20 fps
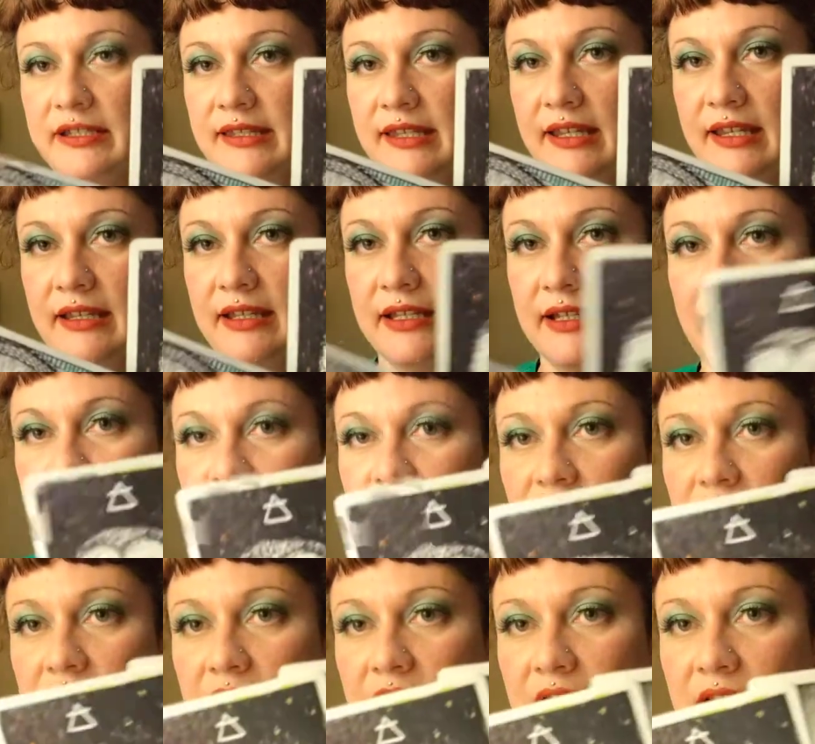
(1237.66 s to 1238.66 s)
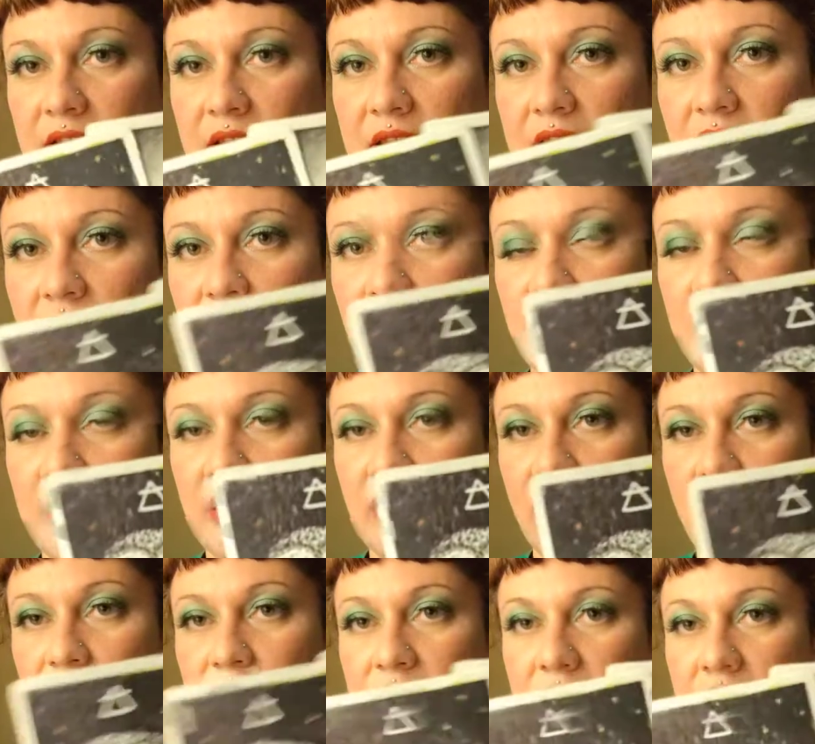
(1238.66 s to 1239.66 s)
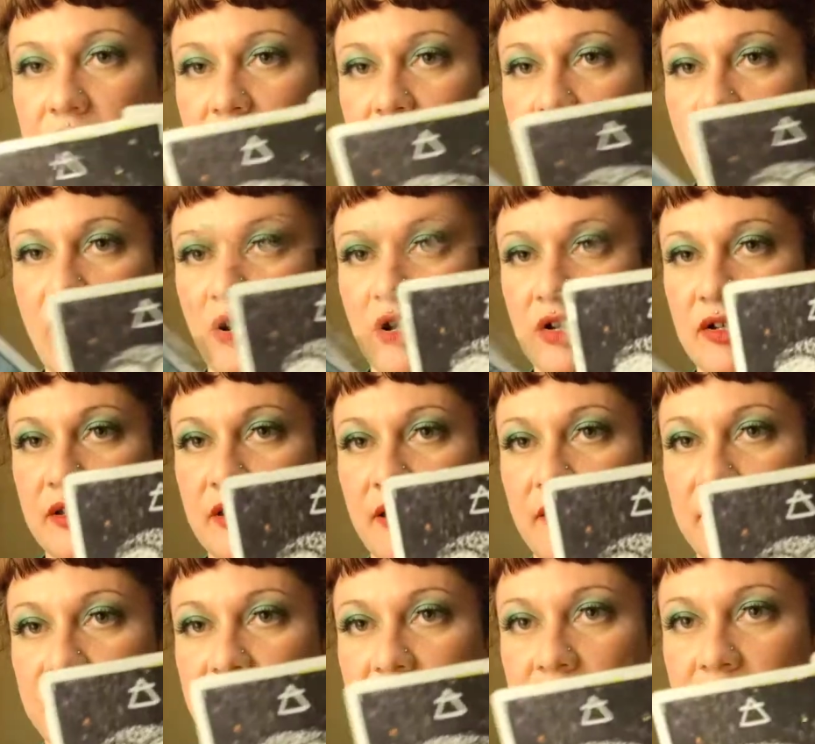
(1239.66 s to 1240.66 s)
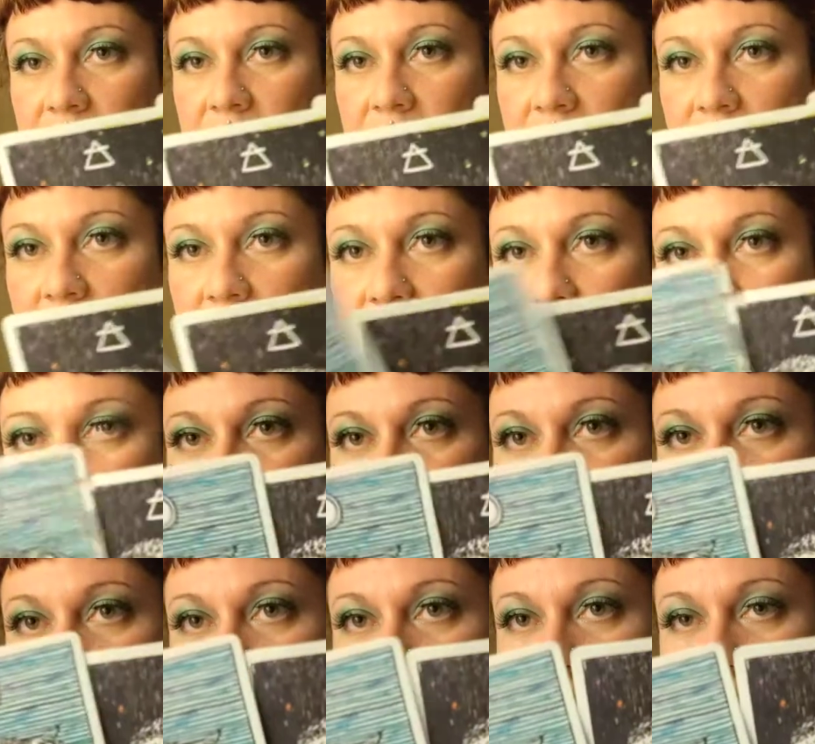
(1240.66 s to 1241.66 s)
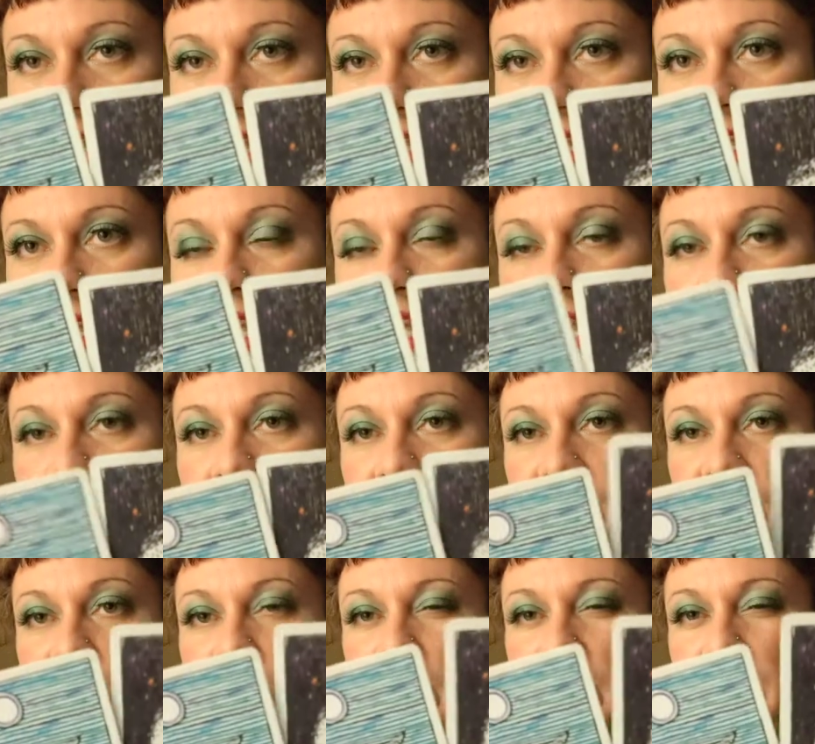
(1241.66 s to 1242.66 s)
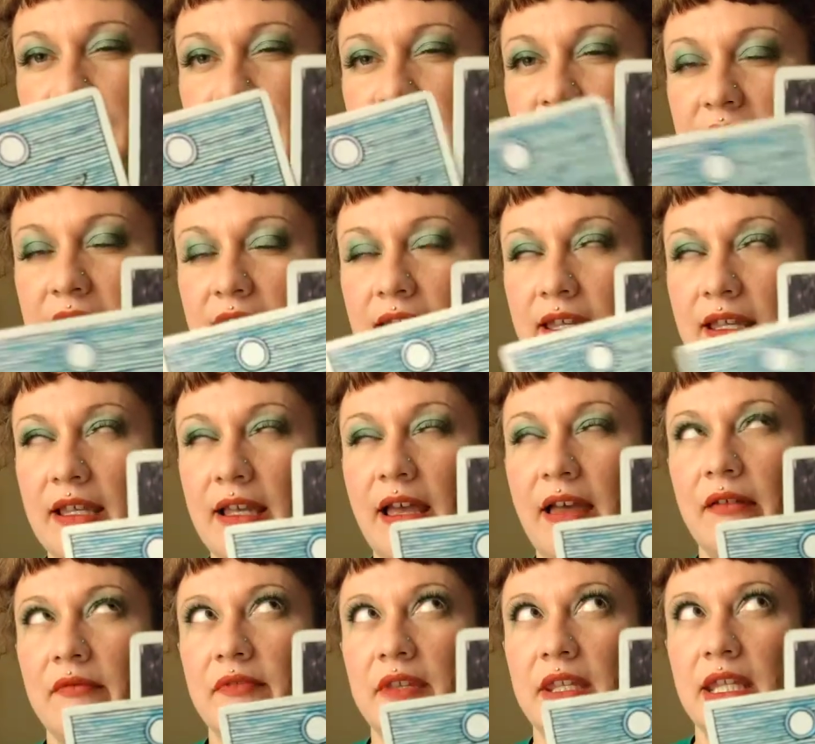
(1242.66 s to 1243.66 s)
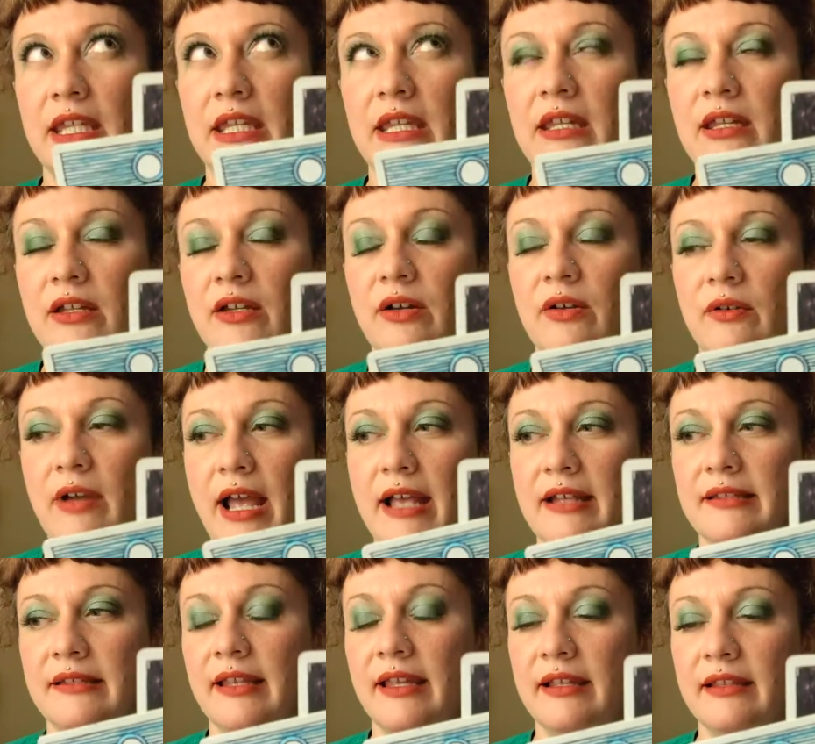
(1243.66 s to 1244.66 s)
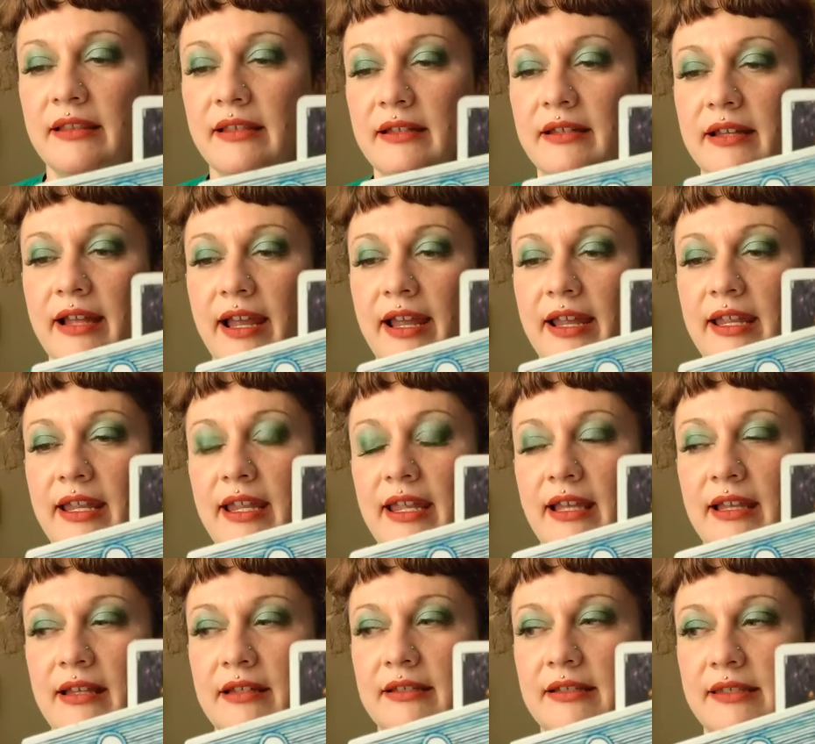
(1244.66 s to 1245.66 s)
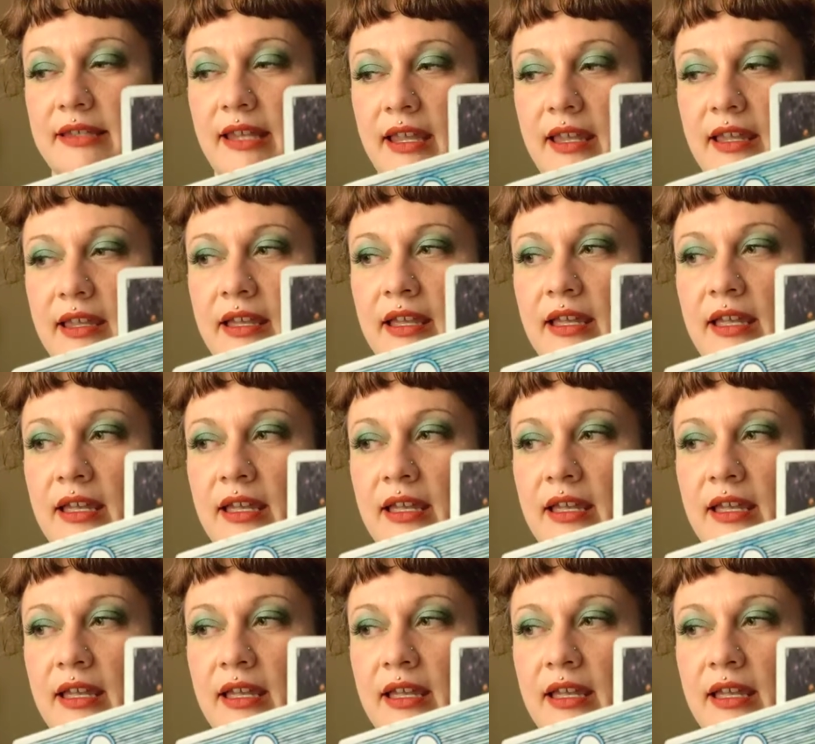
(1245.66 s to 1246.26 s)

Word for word: see in the night look look at all these cards of seeing in the night okay if you were thinking of the ego as like the night and say